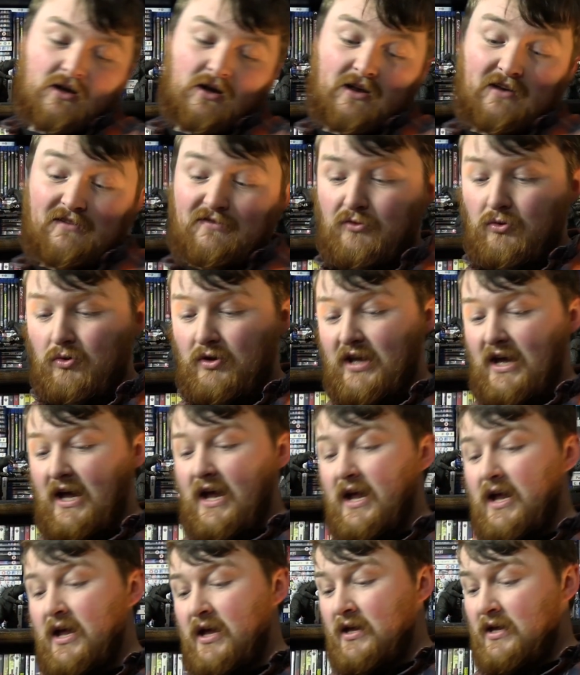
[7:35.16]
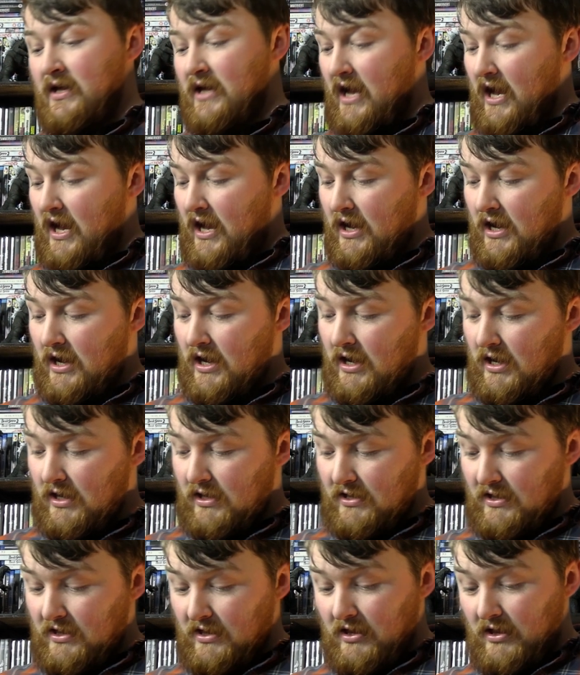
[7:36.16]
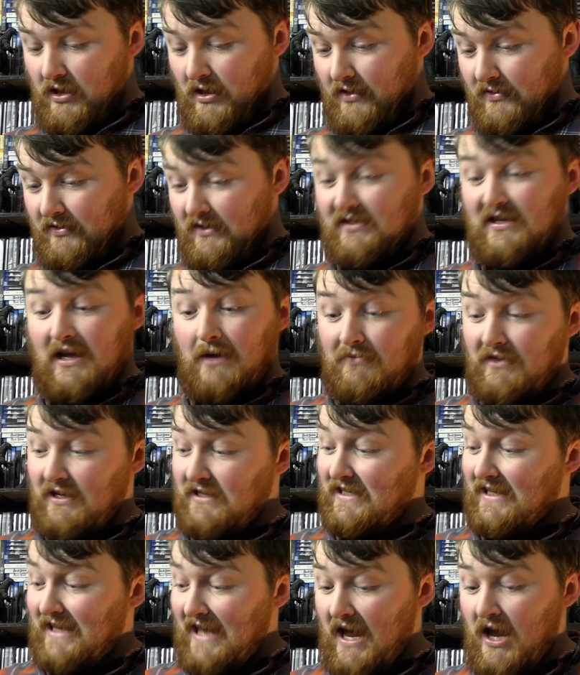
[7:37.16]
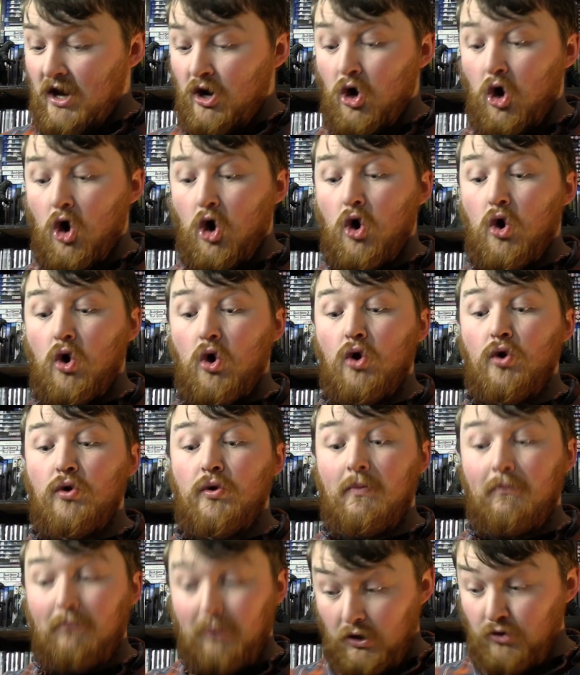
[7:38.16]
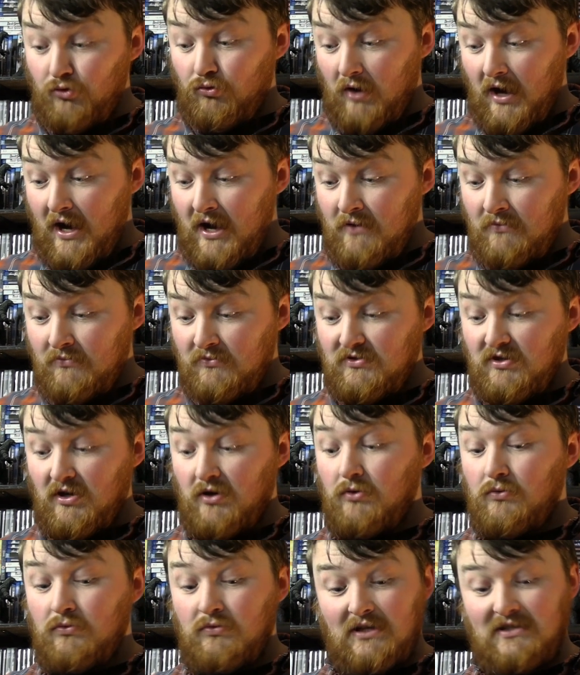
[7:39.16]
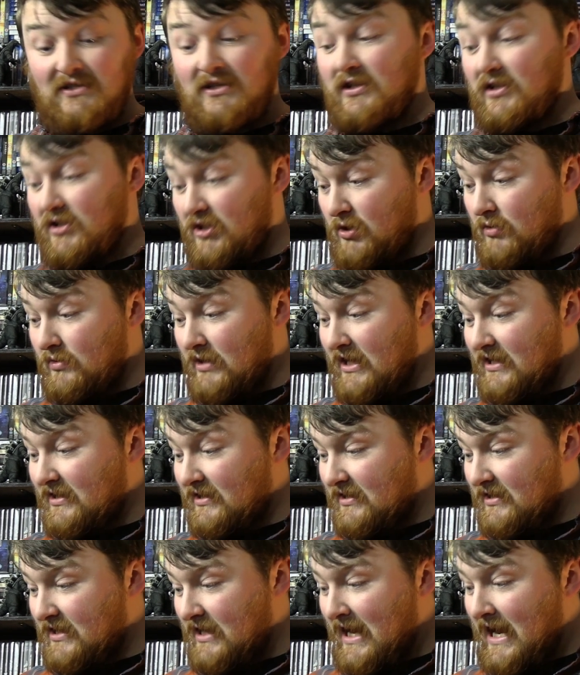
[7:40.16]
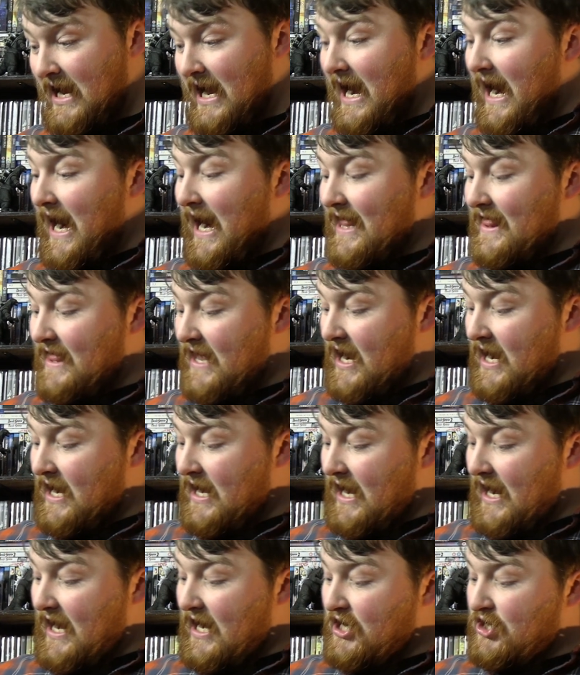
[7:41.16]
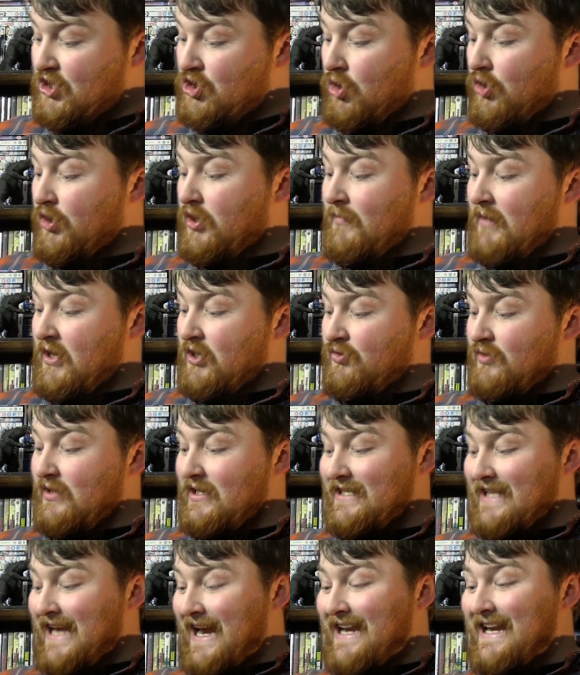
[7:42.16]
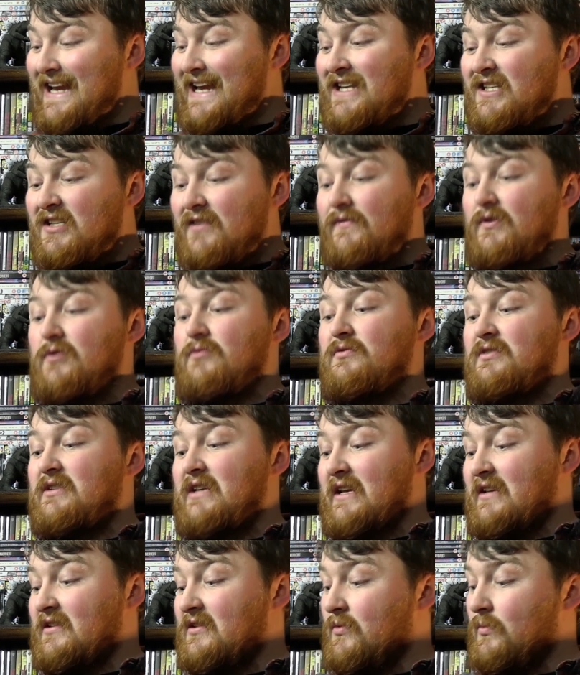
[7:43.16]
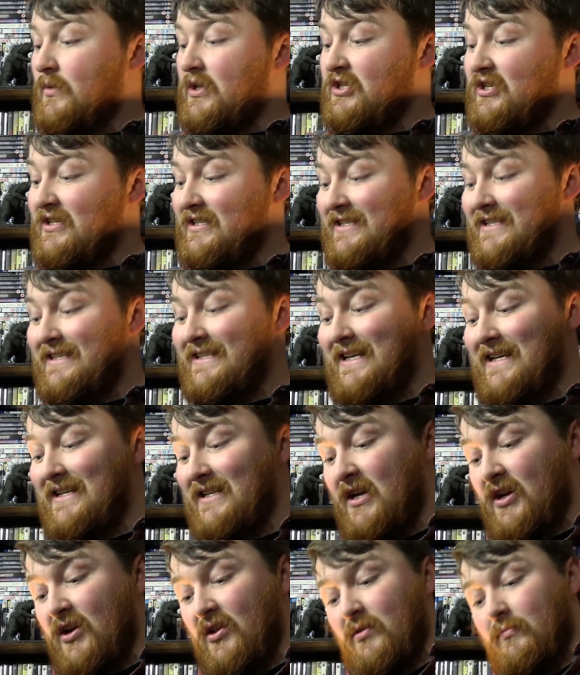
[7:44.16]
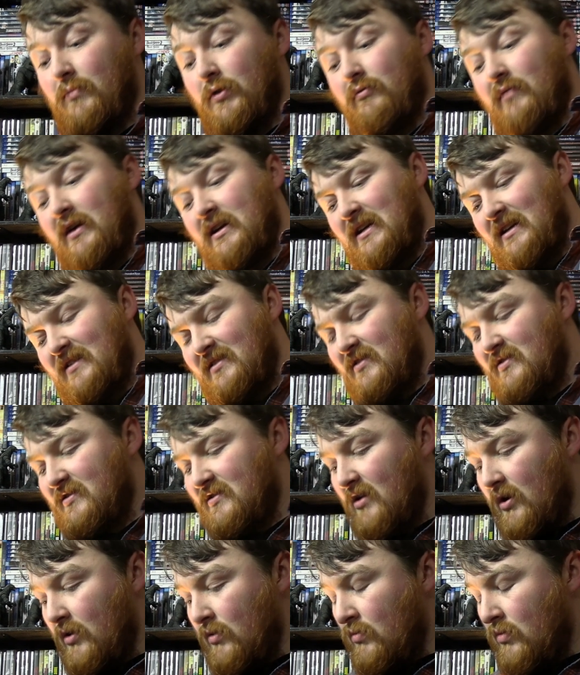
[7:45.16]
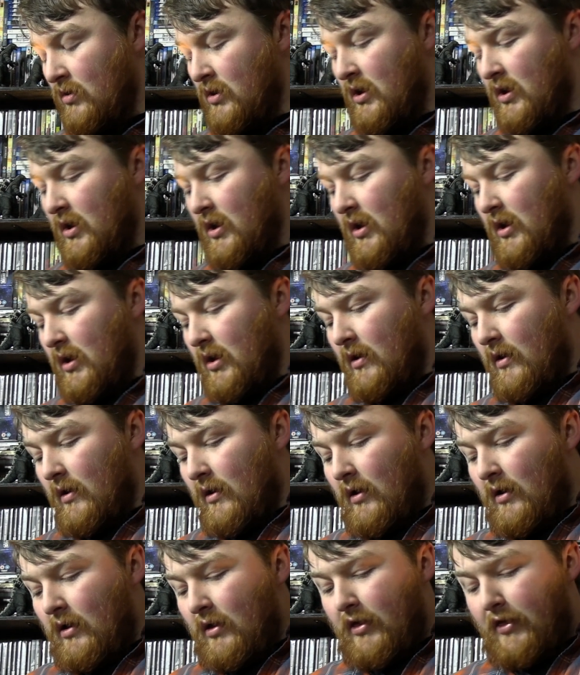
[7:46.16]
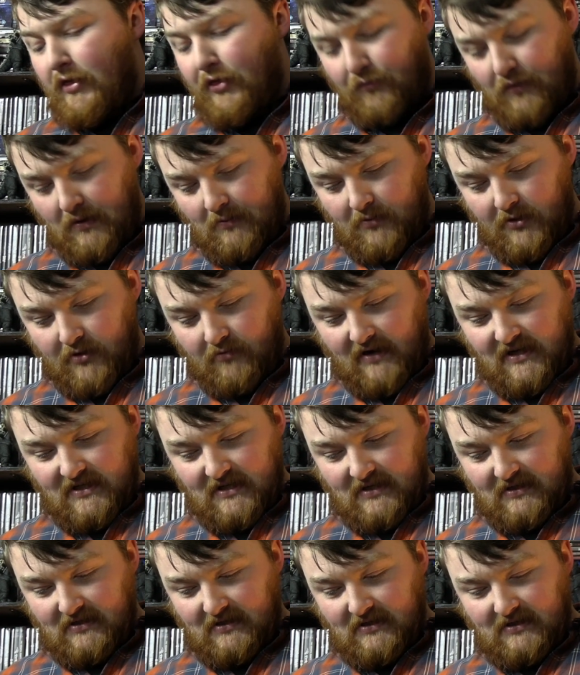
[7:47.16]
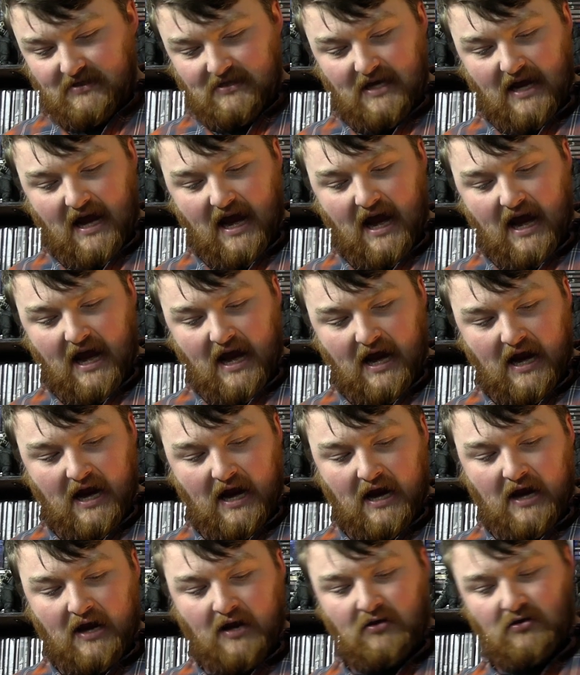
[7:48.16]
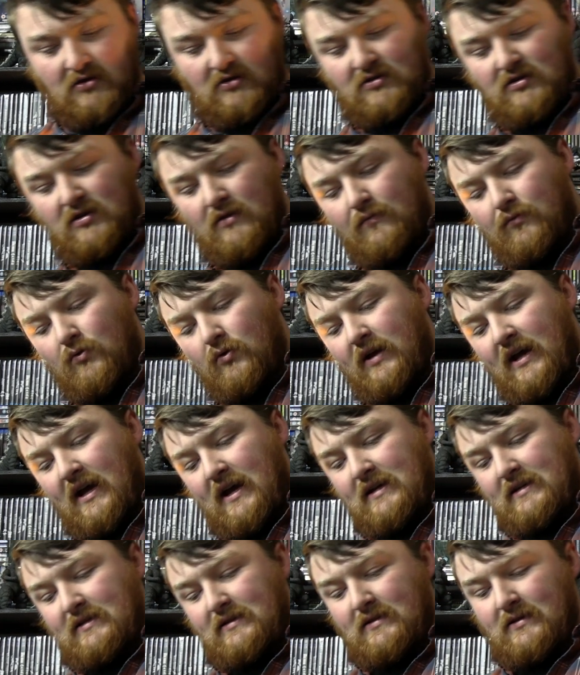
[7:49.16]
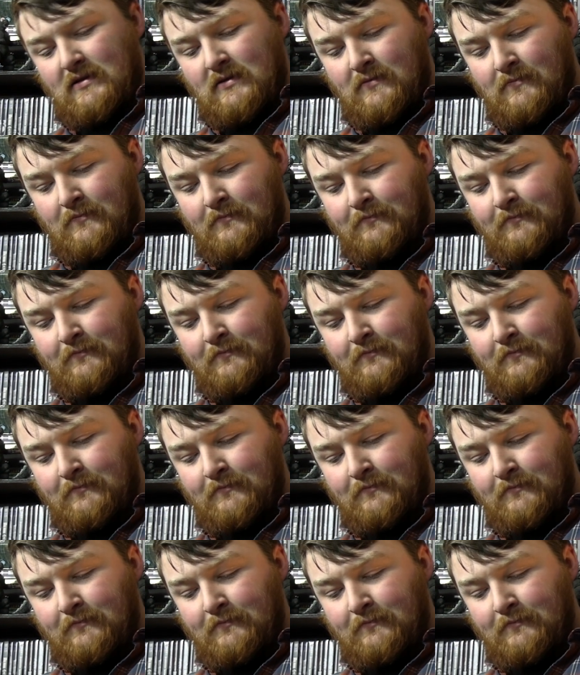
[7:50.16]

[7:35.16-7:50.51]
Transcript: in 4K, the same things again on Blu-ray, so that's another 2 discs, and then a documentaries and interviews disc, which is indeed another Blu-ray disc. So 3 Blu-ray discs and 2 4Ks.